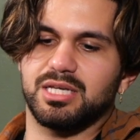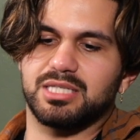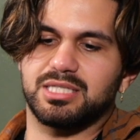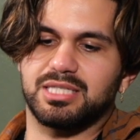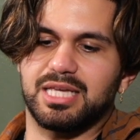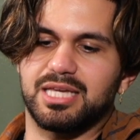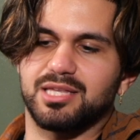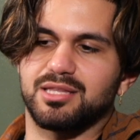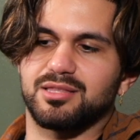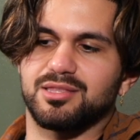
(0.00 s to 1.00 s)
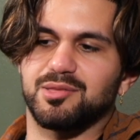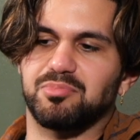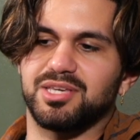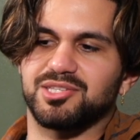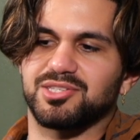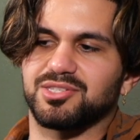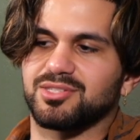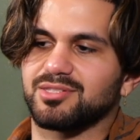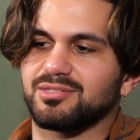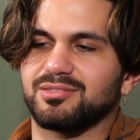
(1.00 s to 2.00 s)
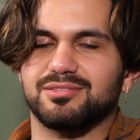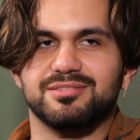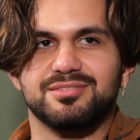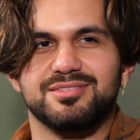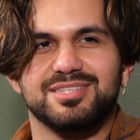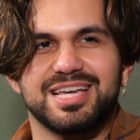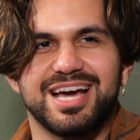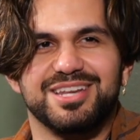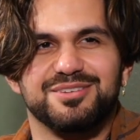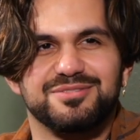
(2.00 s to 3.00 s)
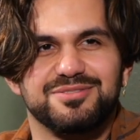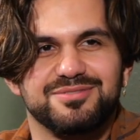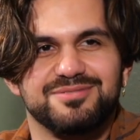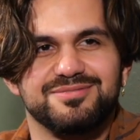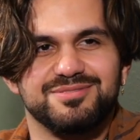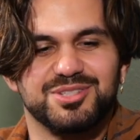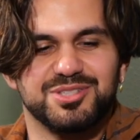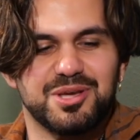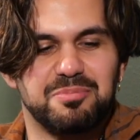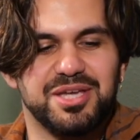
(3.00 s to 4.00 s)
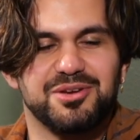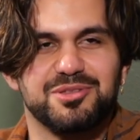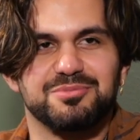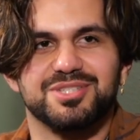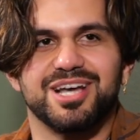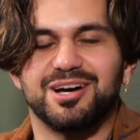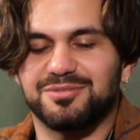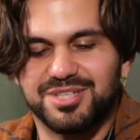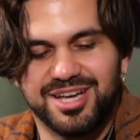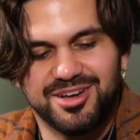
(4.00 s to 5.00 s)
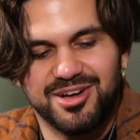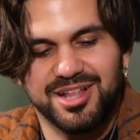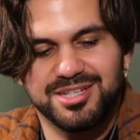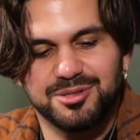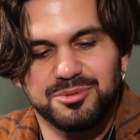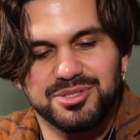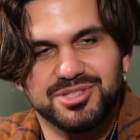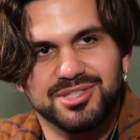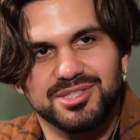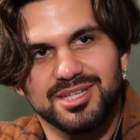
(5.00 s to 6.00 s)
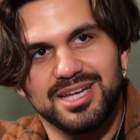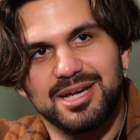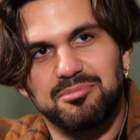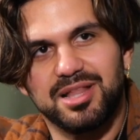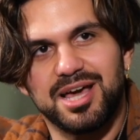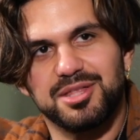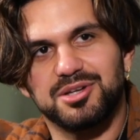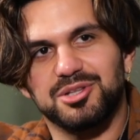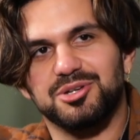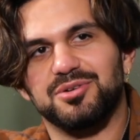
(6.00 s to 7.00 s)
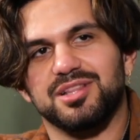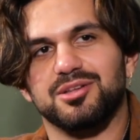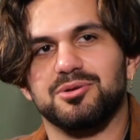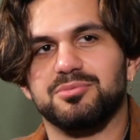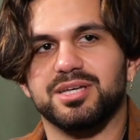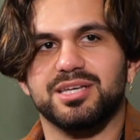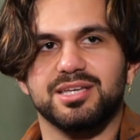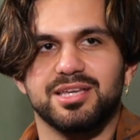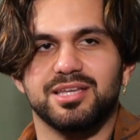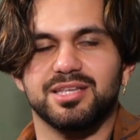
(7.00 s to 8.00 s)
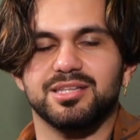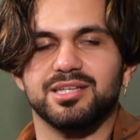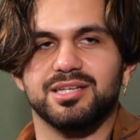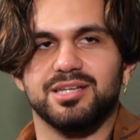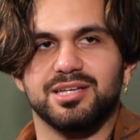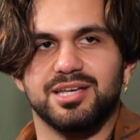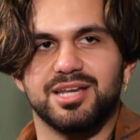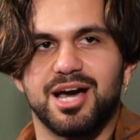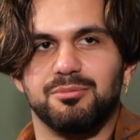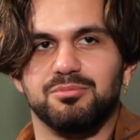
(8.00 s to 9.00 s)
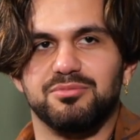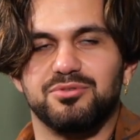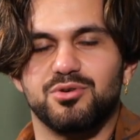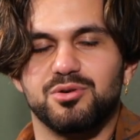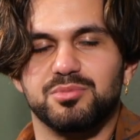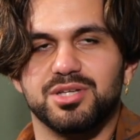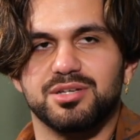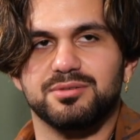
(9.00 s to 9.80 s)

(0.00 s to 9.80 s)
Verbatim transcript: seeing the pieces kind of just appear themselves, I, all I did was just apply the glue a little bit, and an album formed.